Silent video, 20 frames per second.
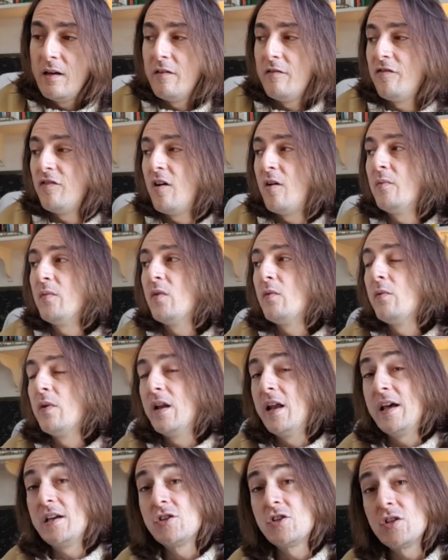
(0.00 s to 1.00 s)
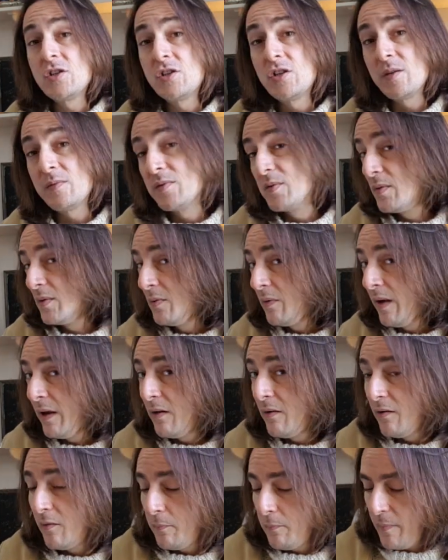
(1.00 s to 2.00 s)
from relationships
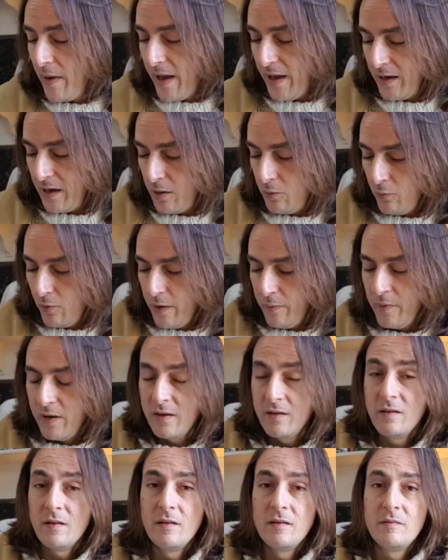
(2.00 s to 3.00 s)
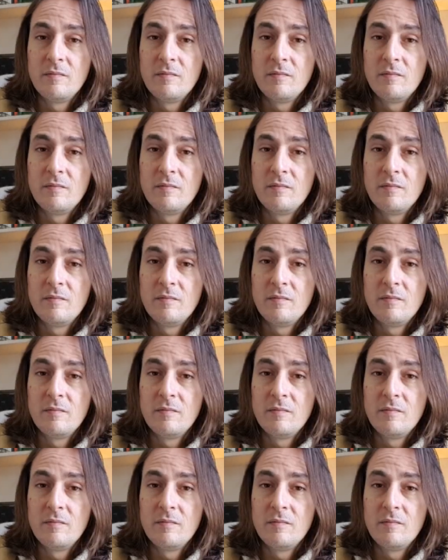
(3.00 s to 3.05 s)
between men and women,